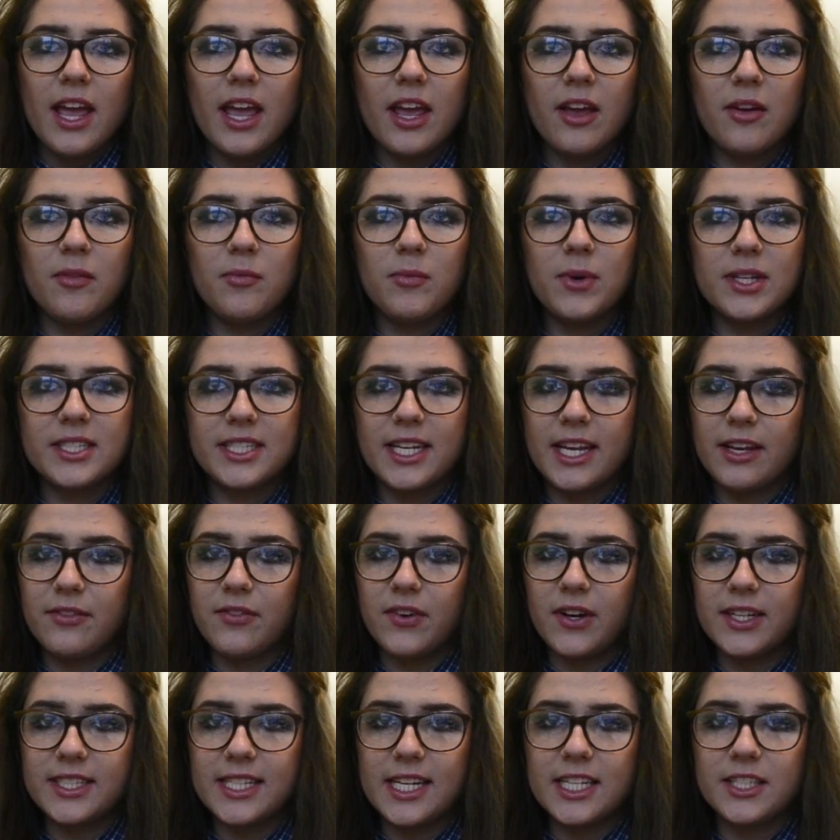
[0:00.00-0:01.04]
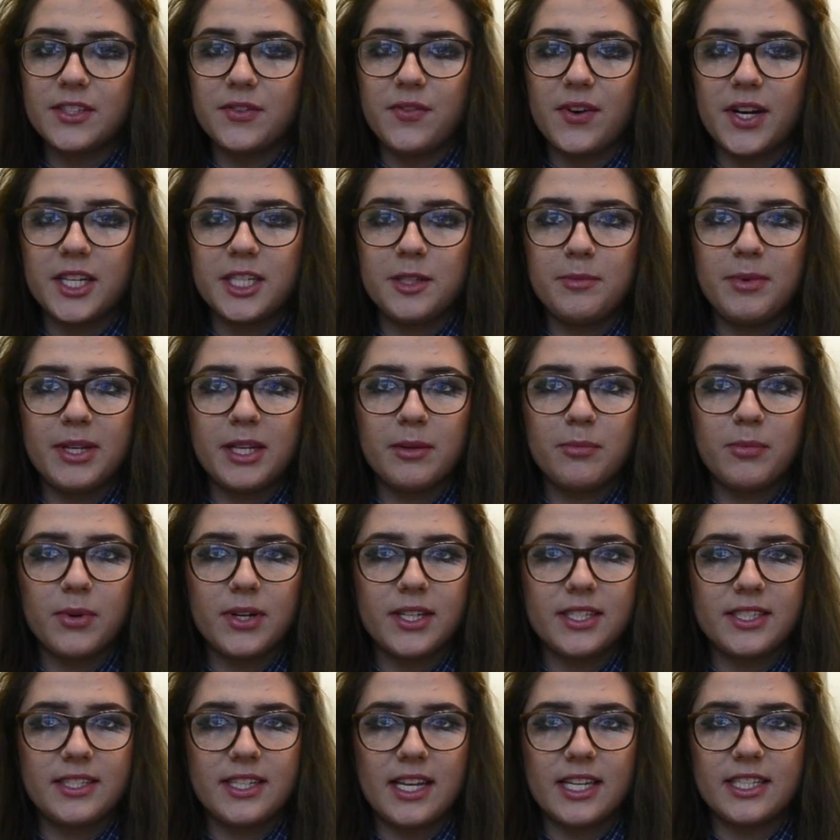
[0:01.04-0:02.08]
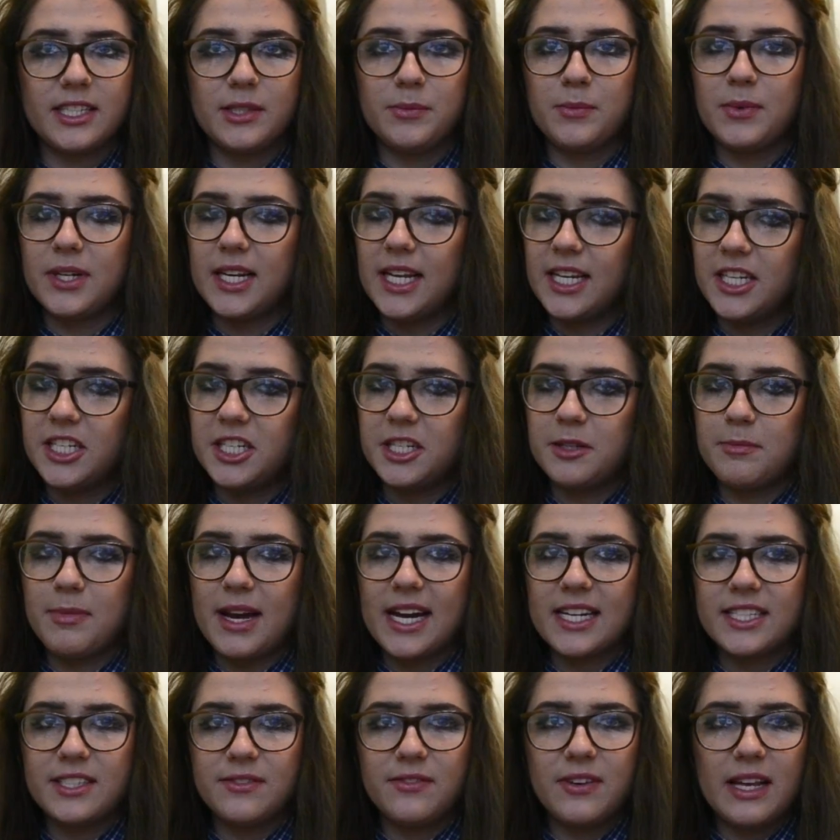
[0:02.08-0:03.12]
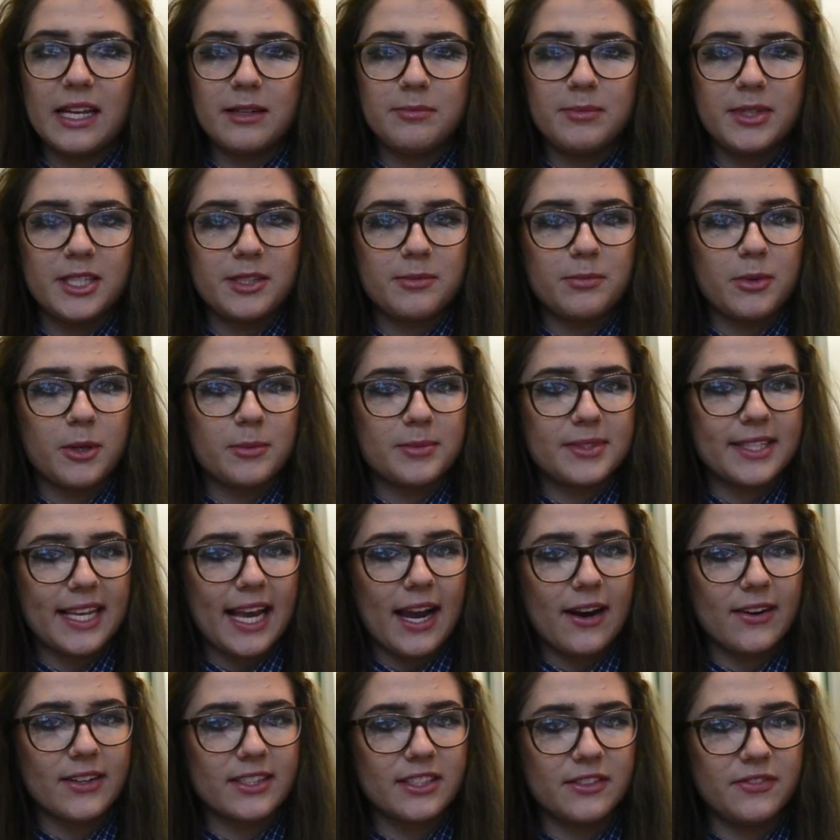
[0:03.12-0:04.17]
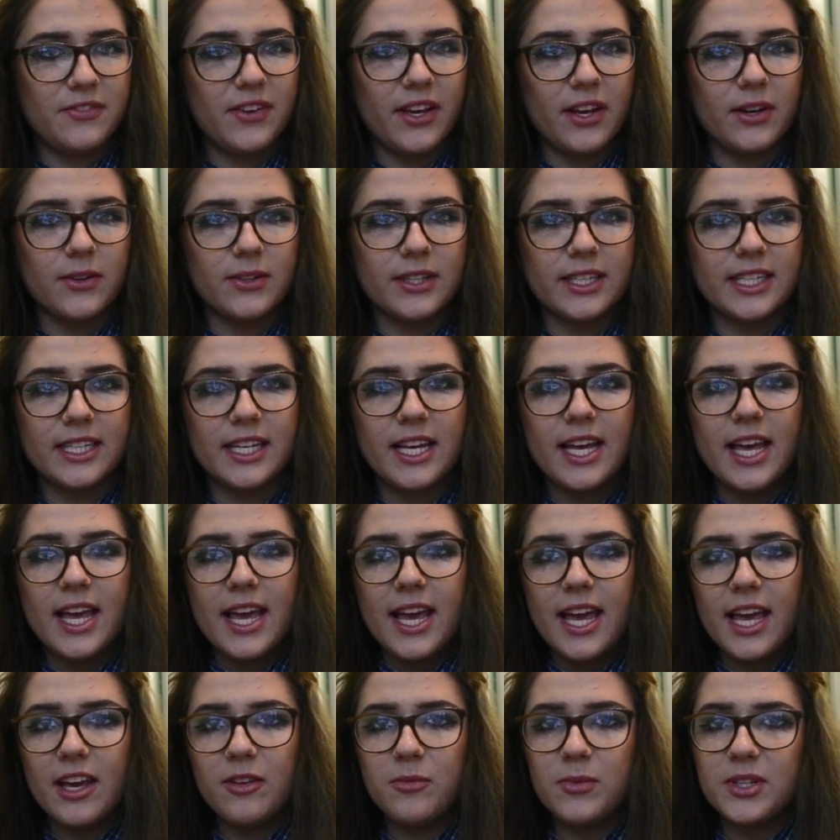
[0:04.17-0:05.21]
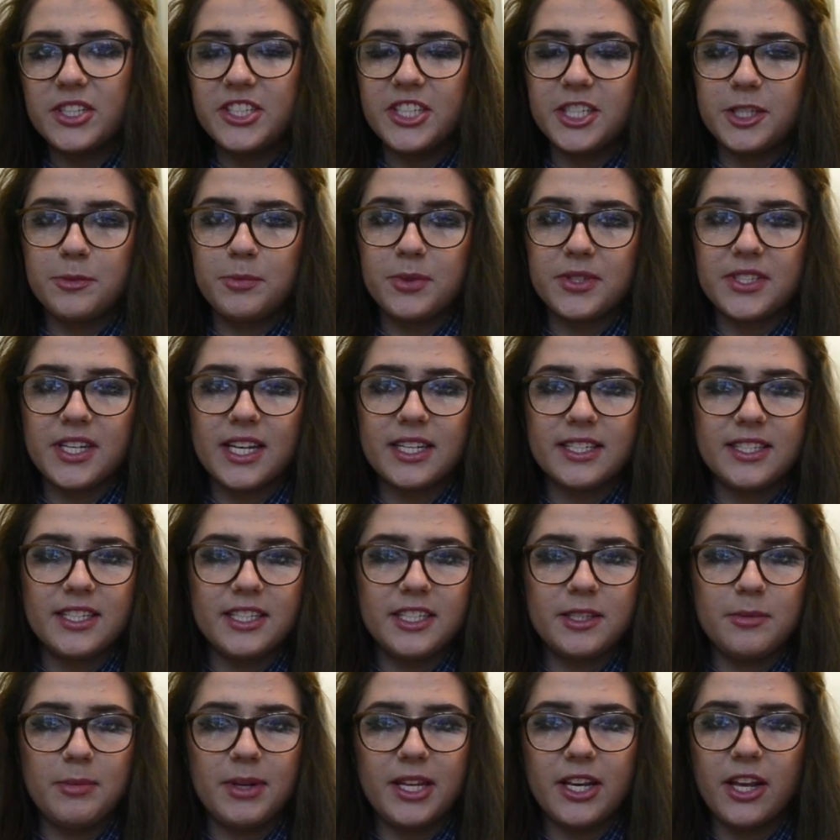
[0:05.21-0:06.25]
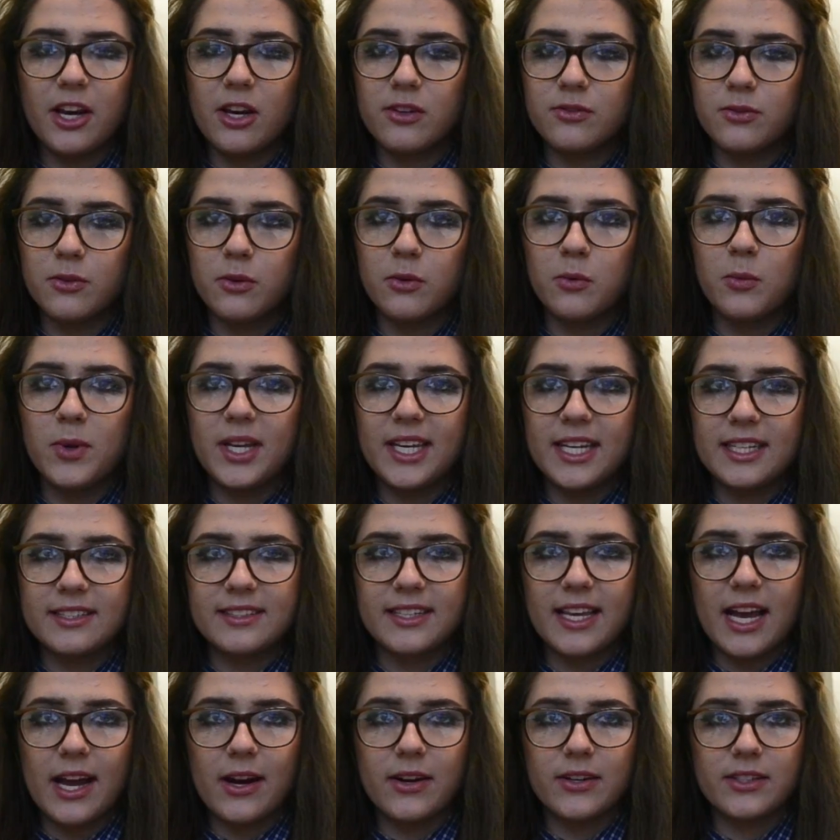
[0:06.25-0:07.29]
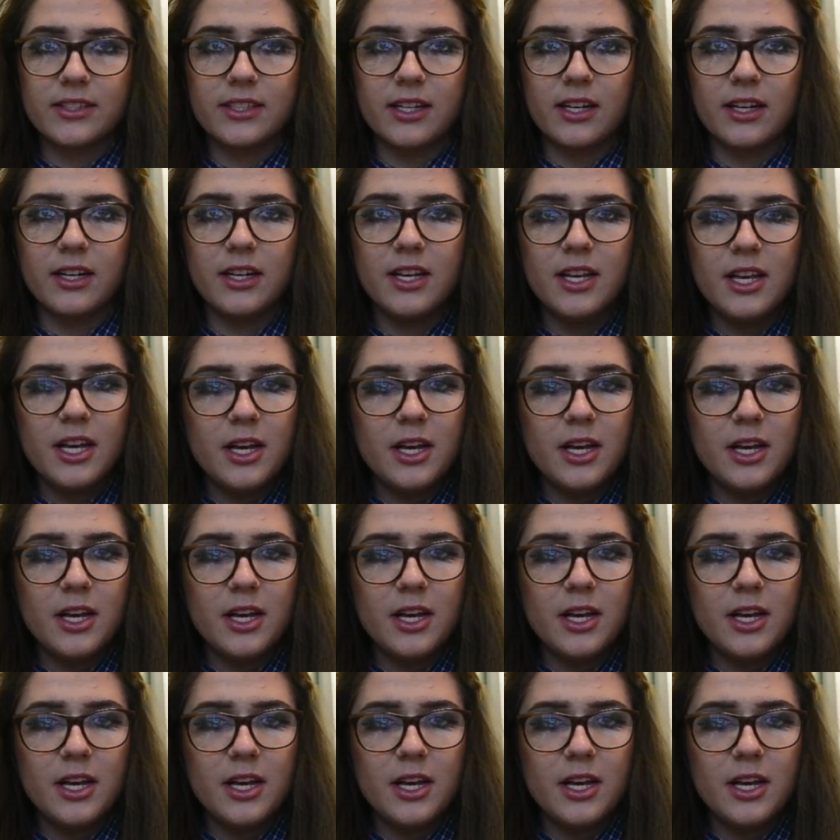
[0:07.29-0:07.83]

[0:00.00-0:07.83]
in which they have identified to be the princess in relation back to Vladimir Zbrov's character theory, in which she's presented to be the overall weakest character,